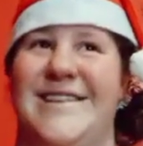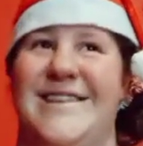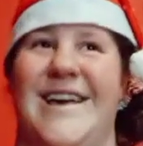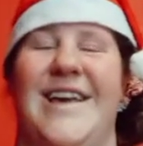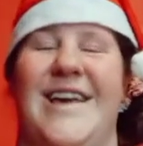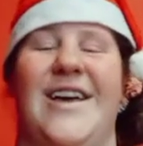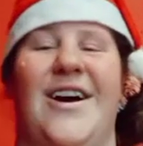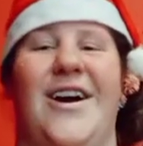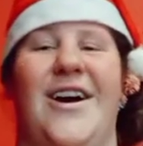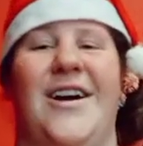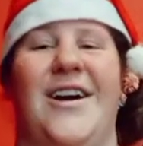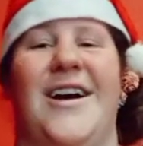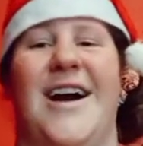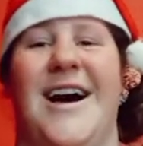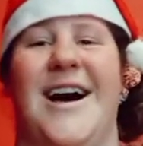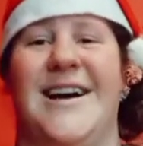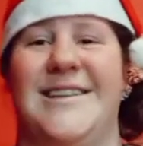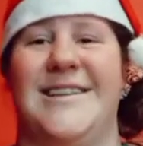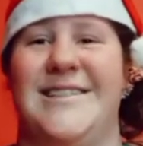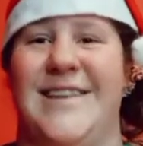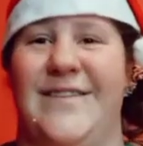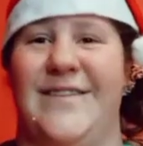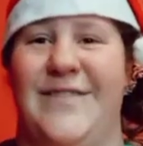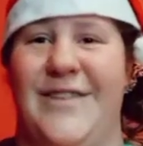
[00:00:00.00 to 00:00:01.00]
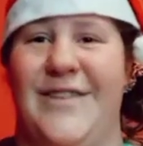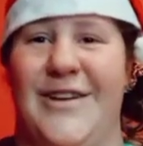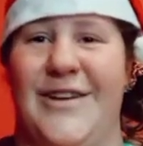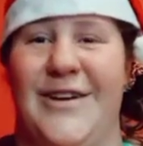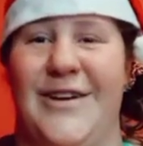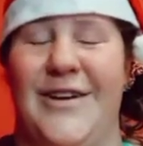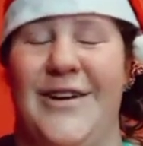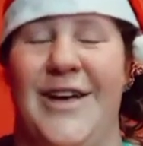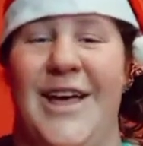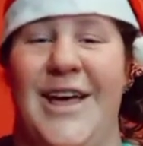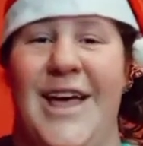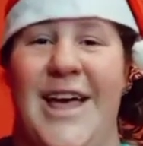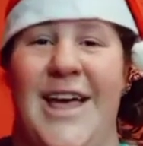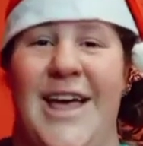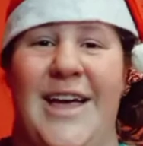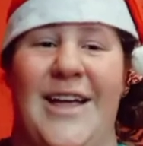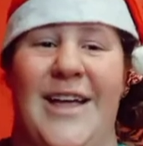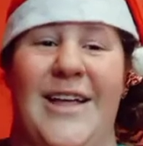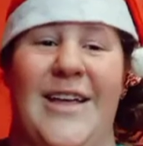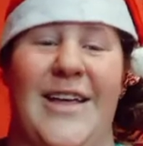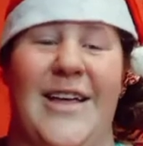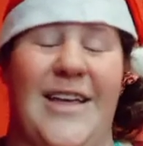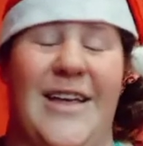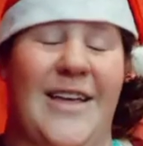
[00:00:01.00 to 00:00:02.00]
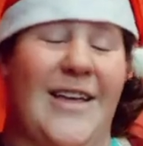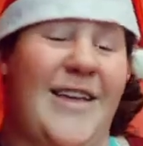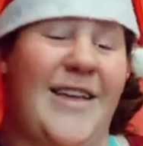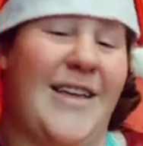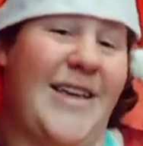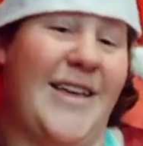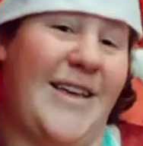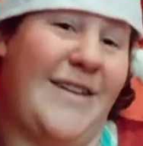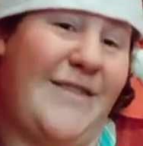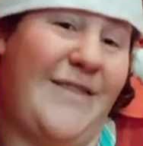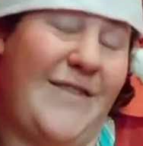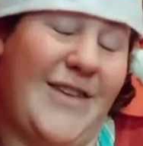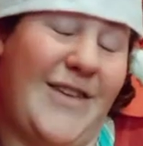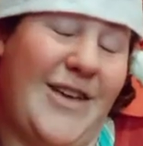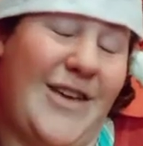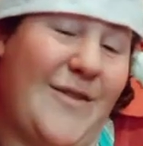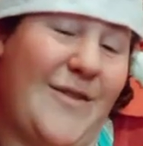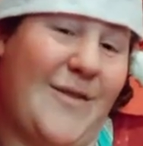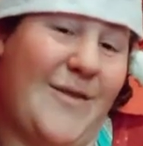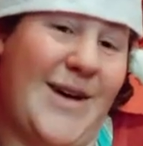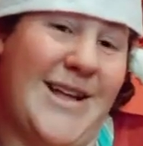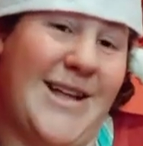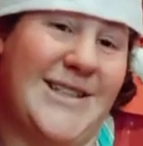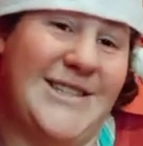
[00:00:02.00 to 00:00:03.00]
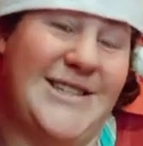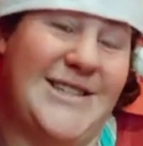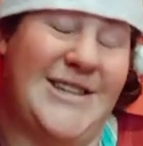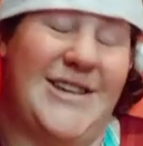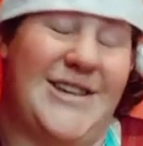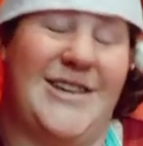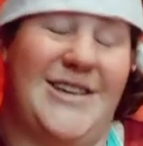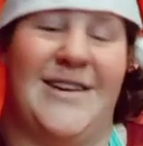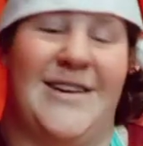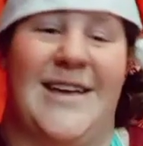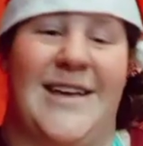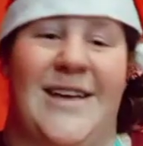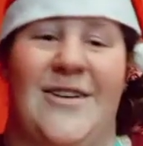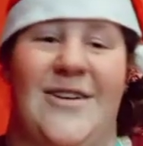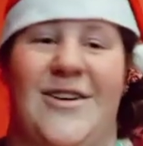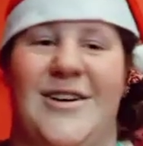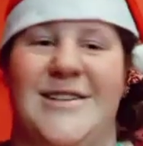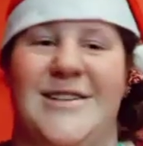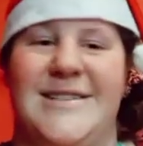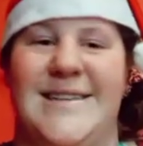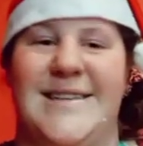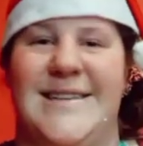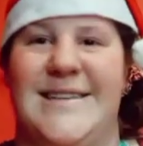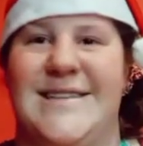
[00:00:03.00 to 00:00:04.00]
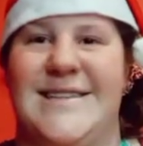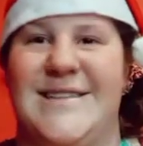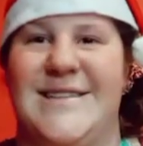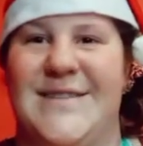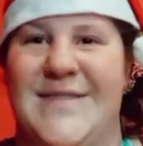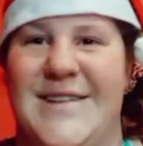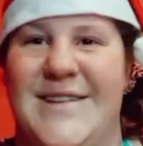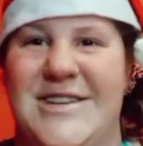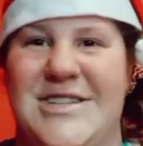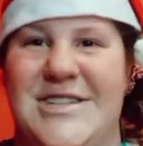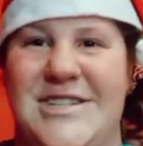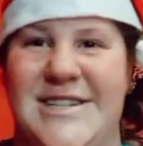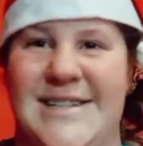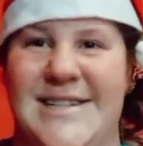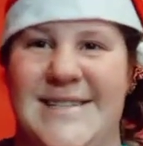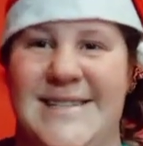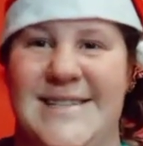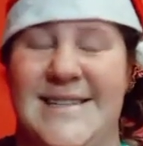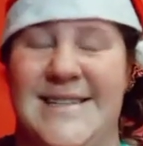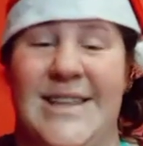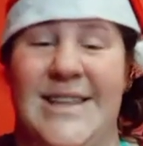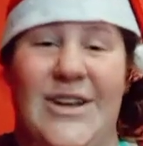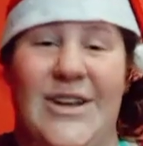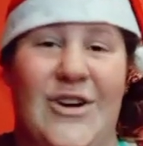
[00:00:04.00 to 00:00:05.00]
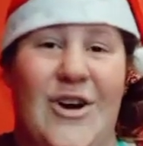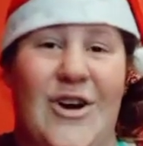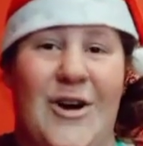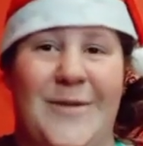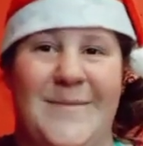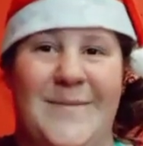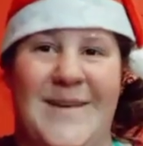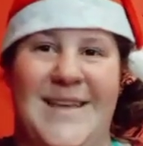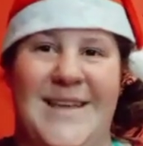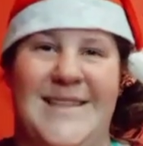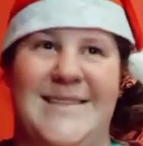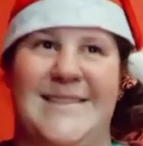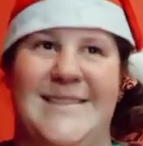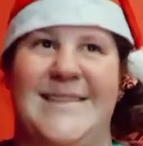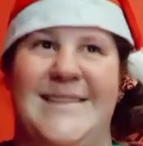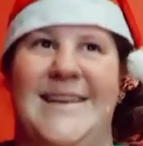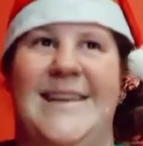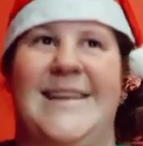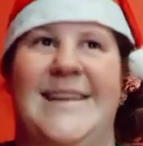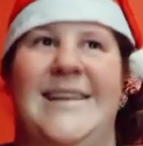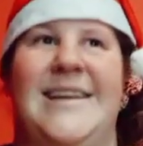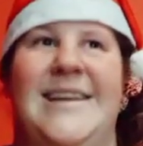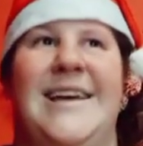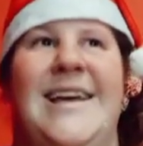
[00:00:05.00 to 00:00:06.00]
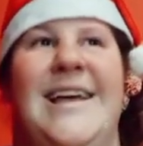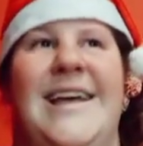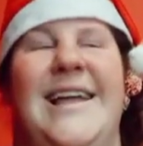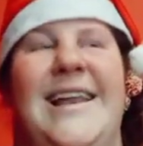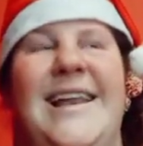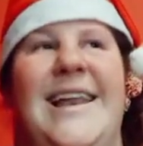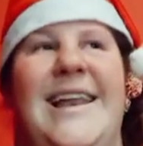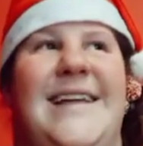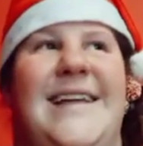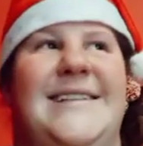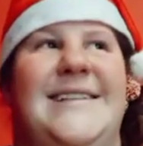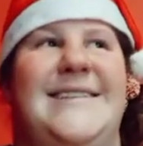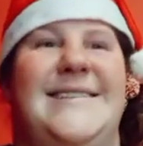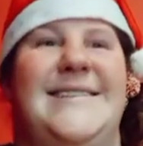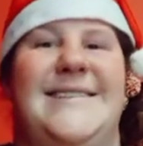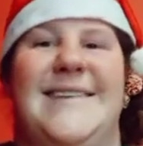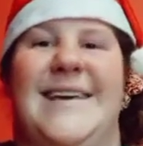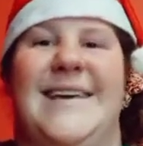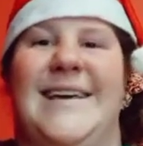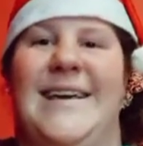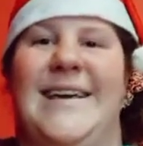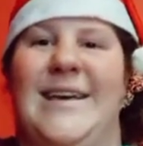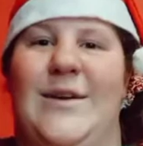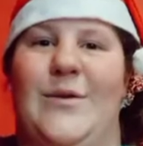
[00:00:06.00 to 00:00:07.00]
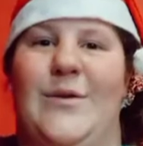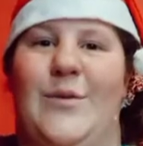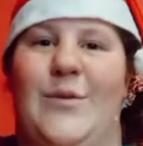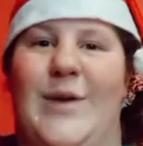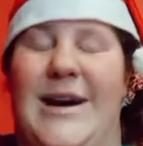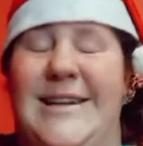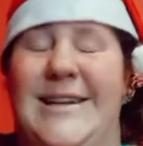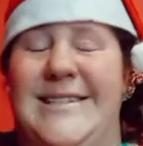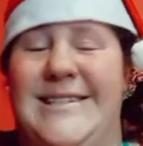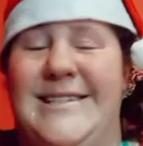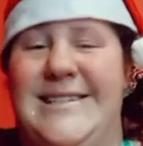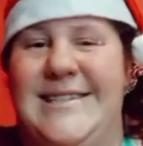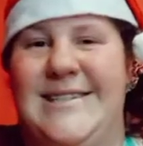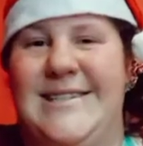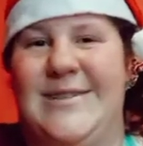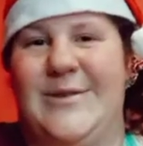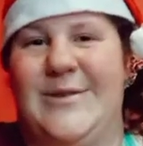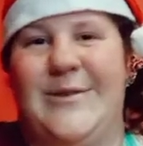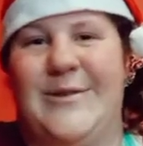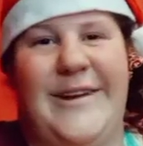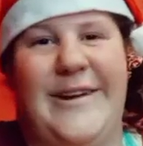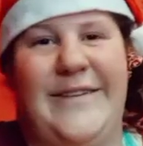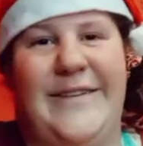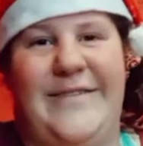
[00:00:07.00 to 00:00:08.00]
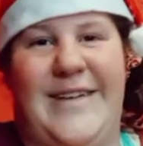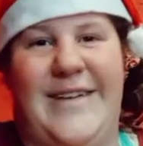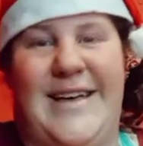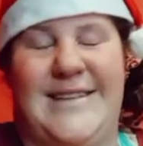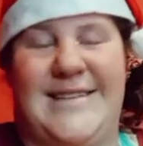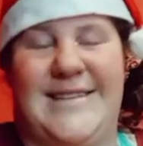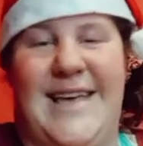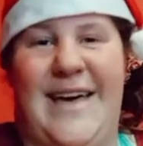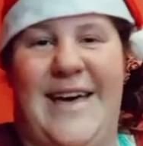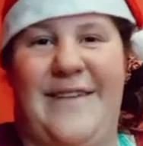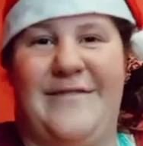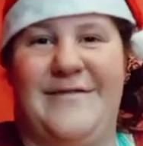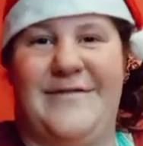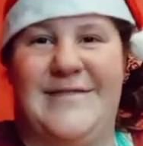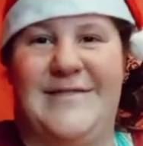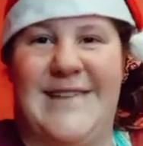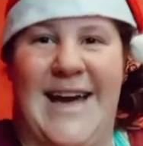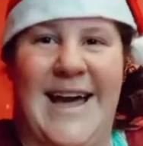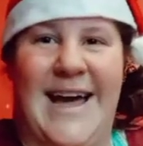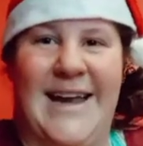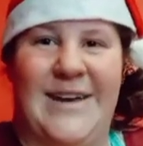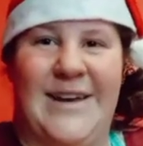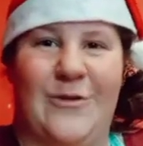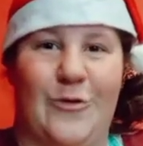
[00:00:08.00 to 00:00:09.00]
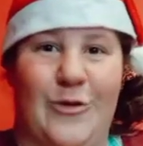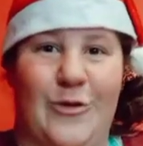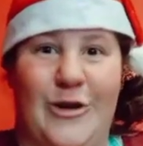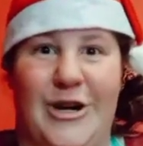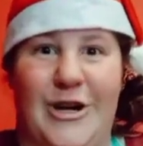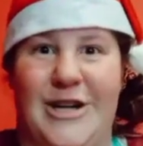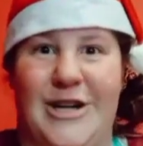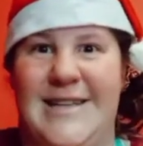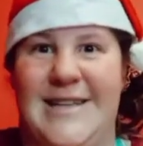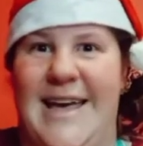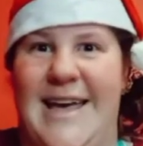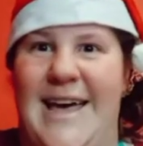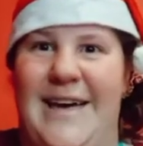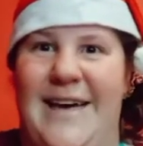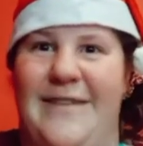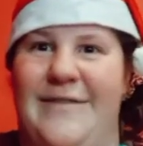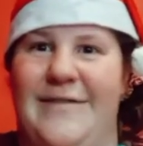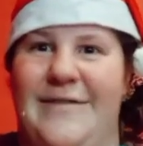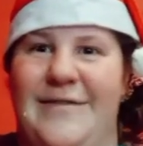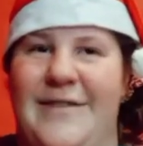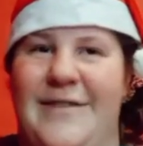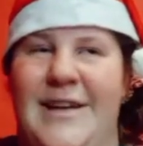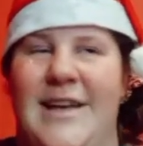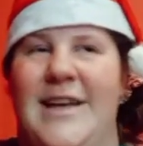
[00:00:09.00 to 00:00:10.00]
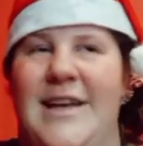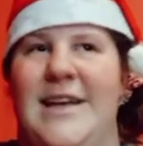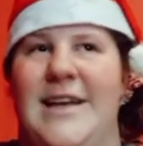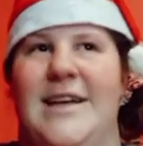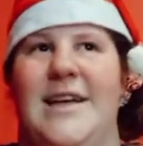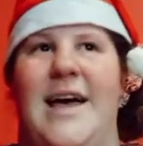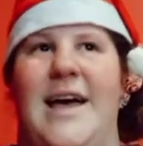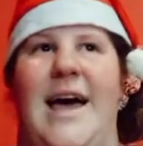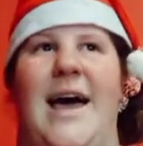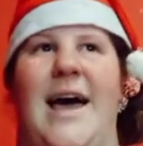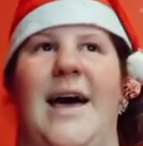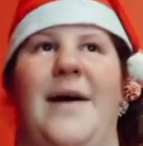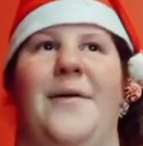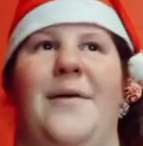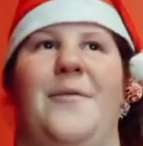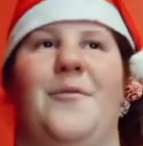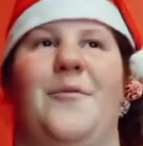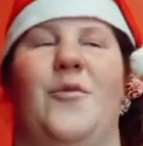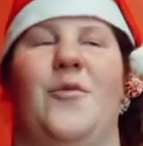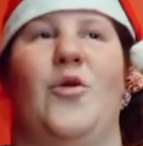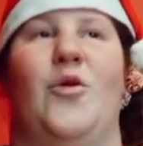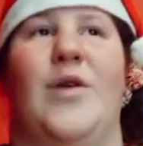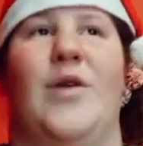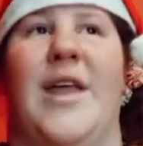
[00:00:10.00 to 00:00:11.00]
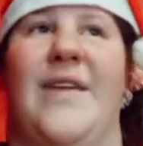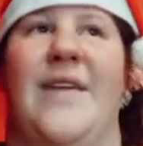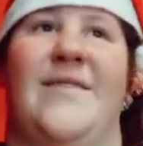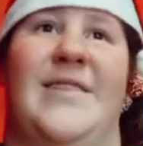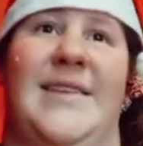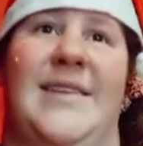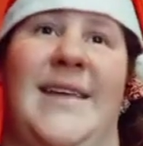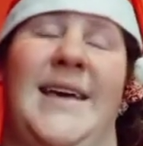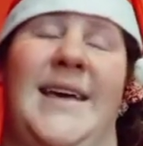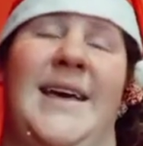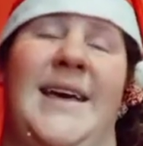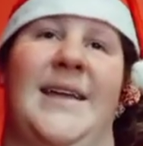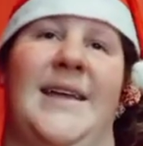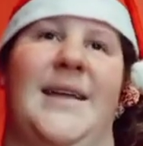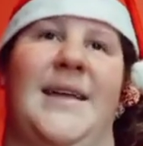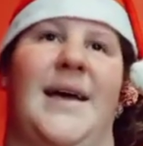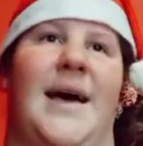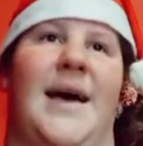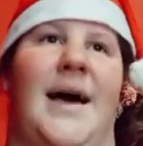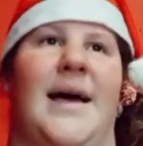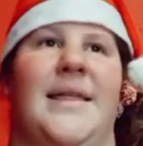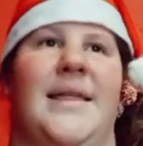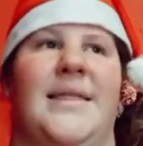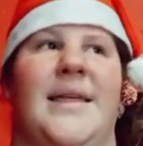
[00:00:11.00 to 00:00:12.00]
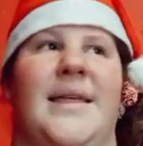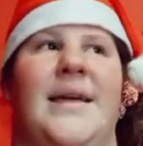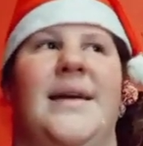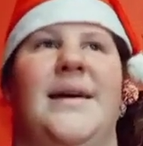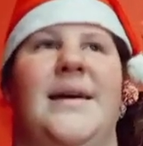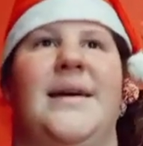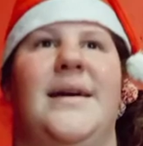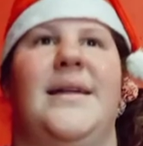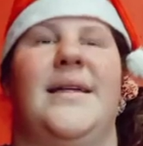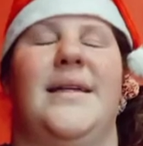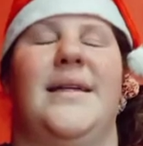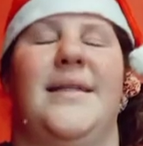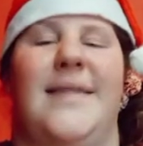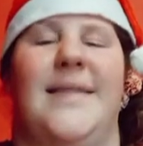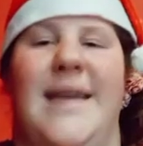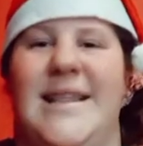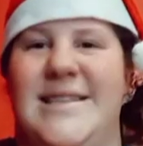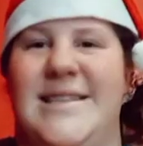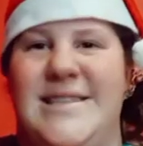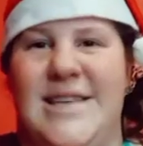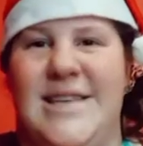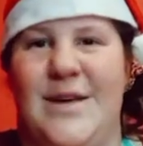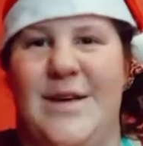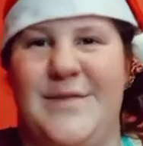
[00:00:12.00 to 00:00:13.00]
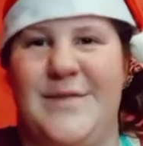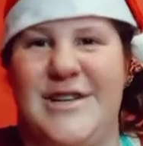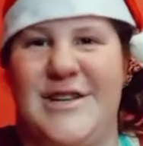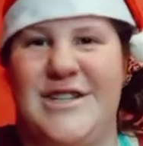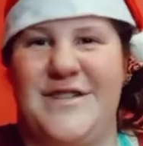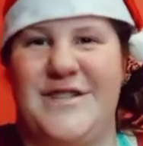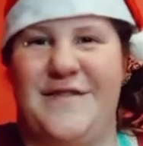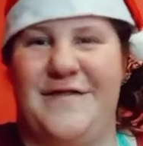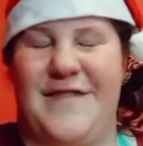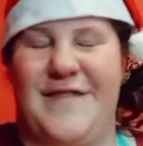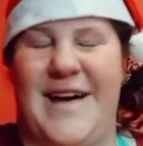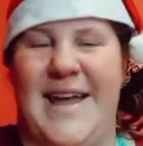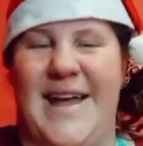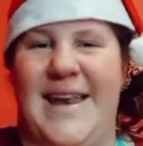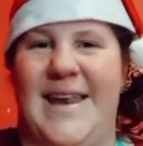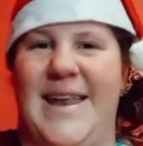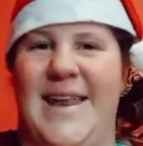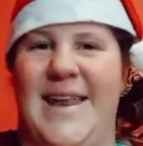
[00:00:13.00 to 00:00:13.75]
yeah guys, if you want to, you can answer these questions in the comments and let's see what all of us have done or not have or never did. I think that's so much fun